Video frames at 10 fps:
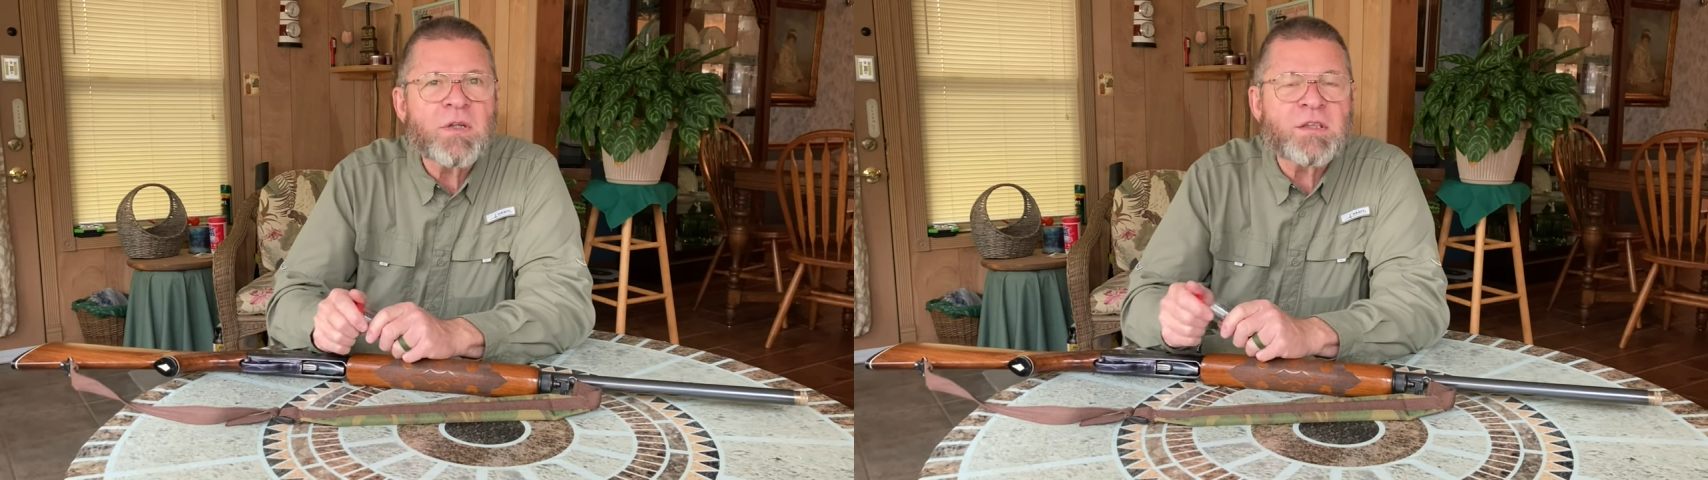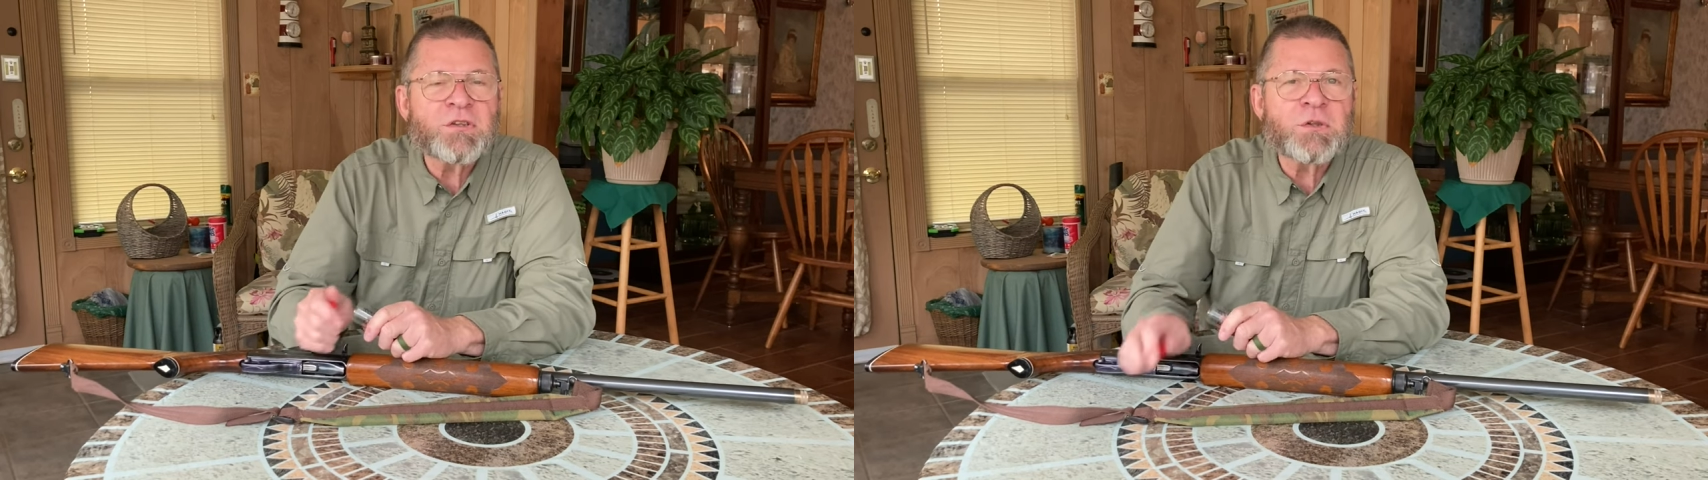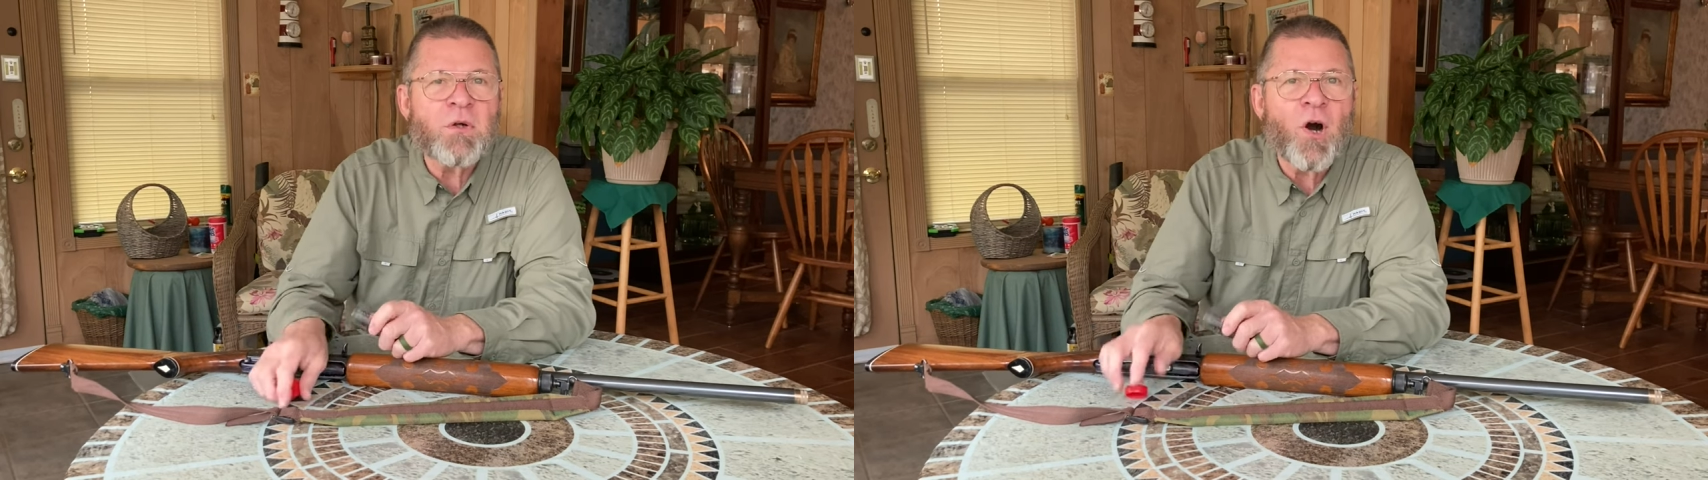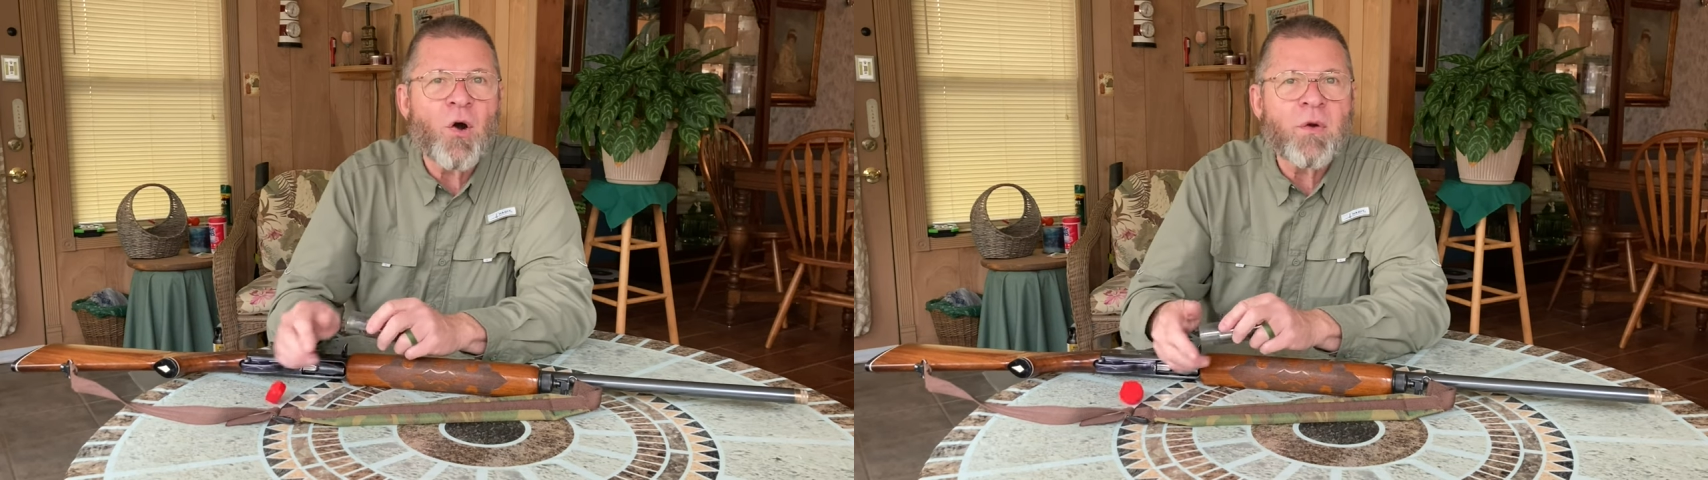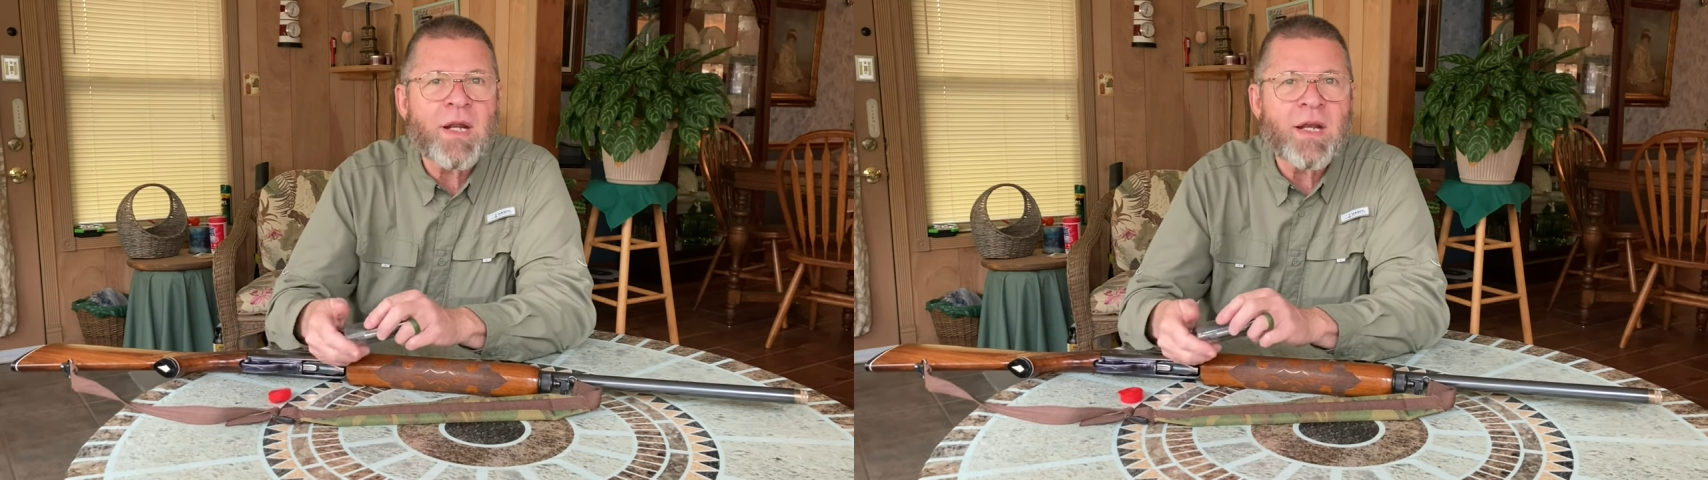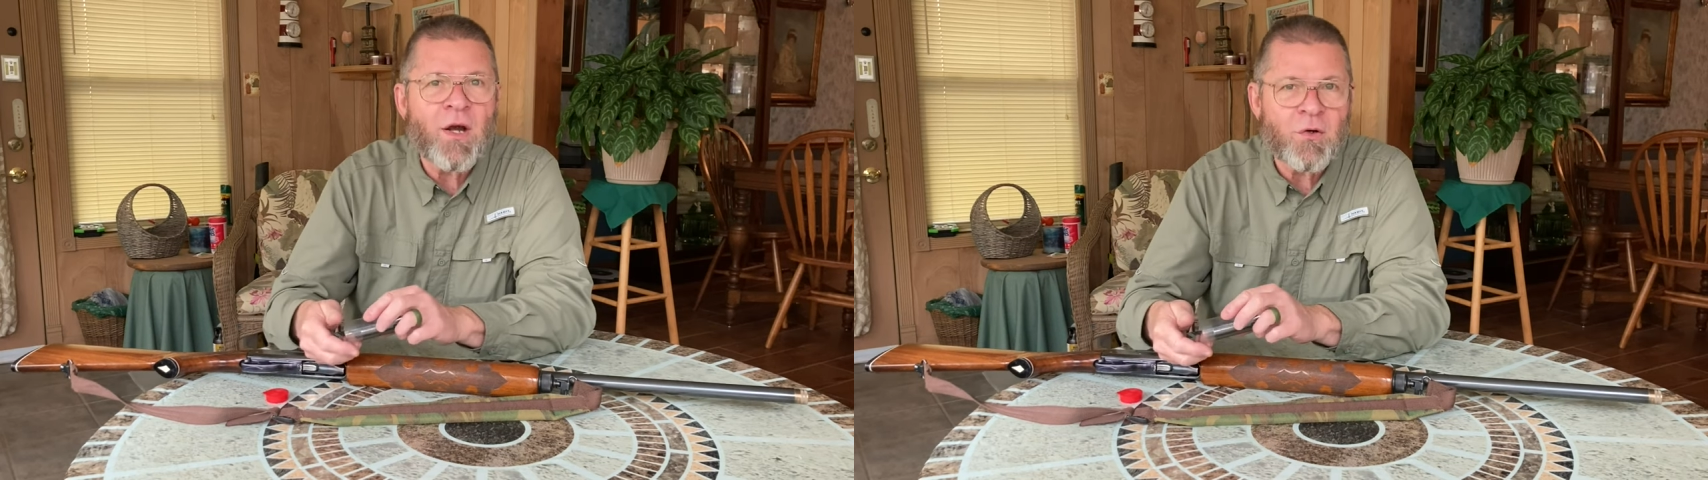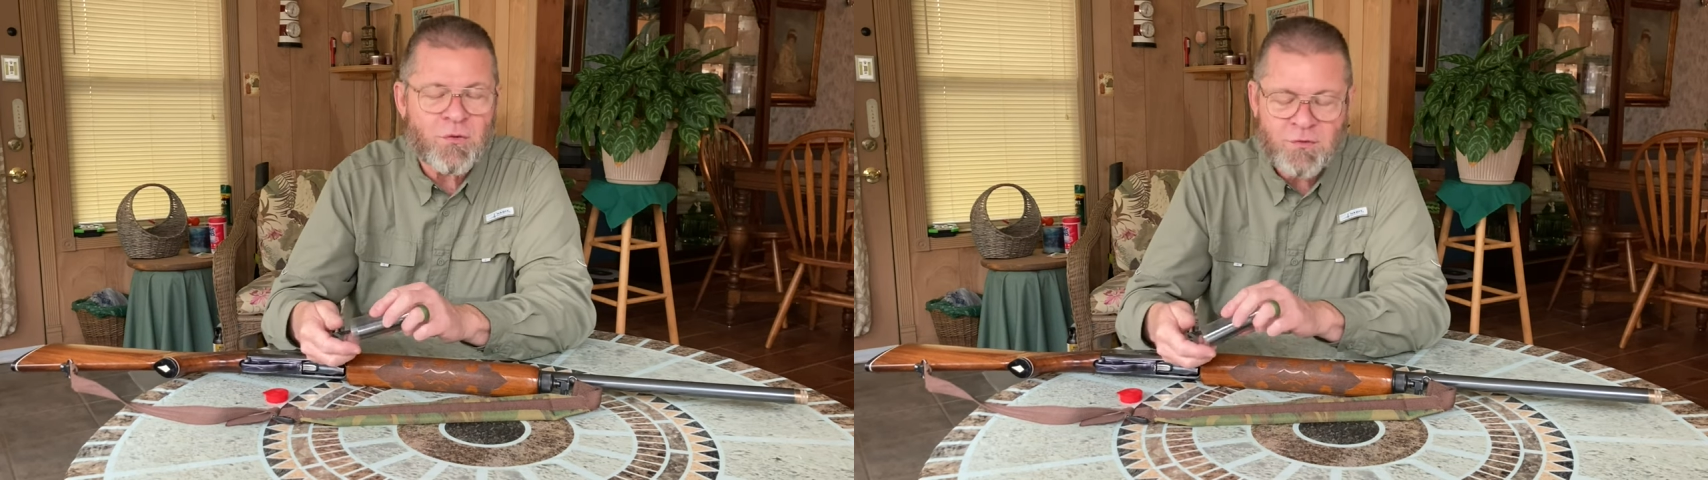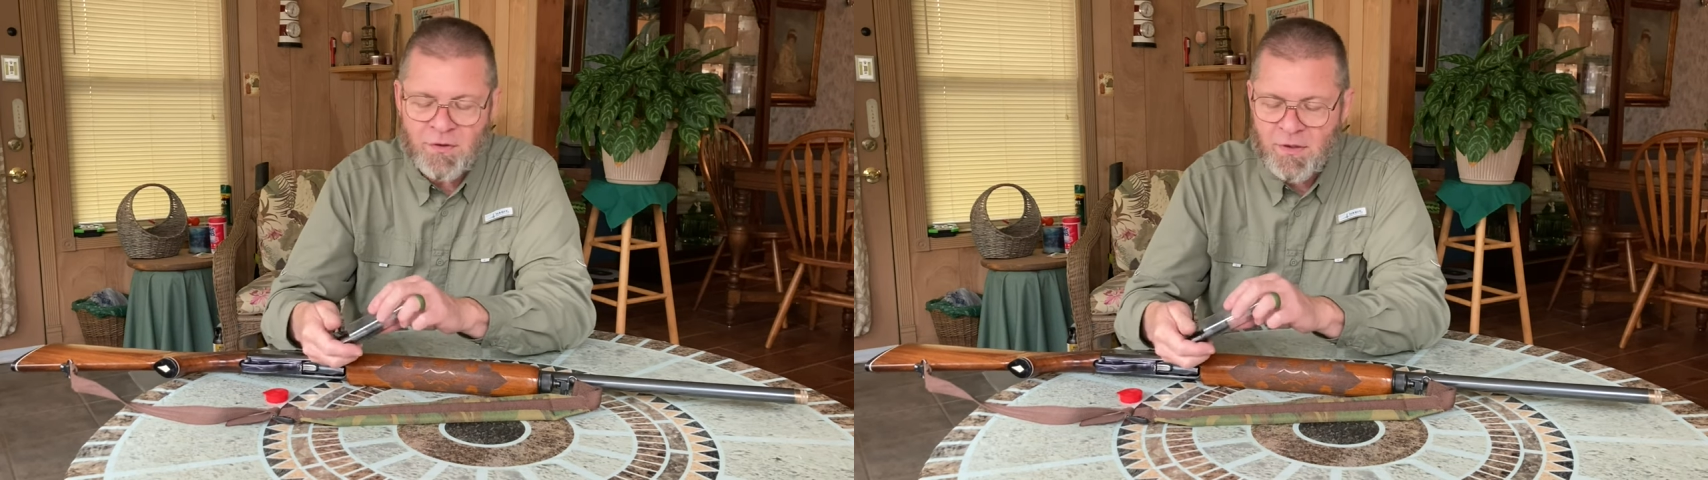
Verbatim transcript: that you already own.